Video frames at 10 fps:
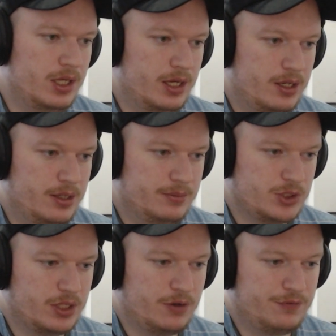So
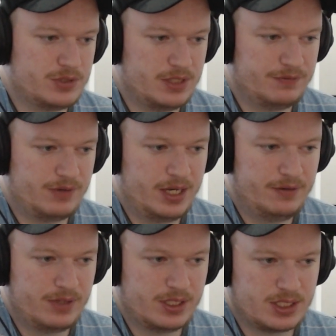they go for C5,
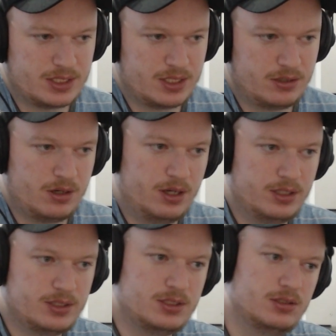and since they're
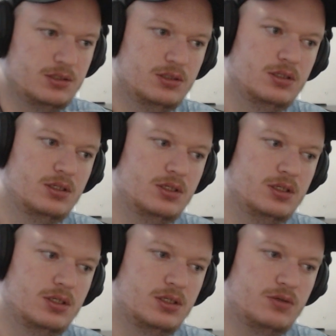not
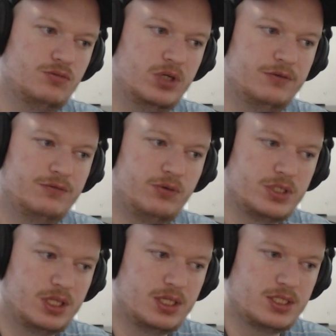
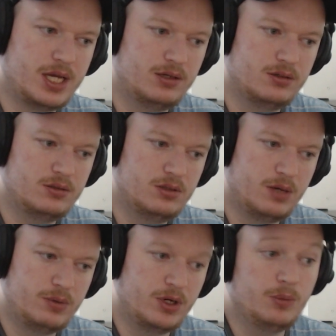reinforcing this diagonal, I
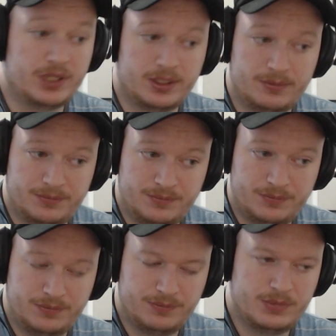want to open it,
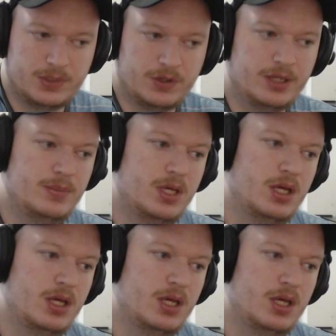right?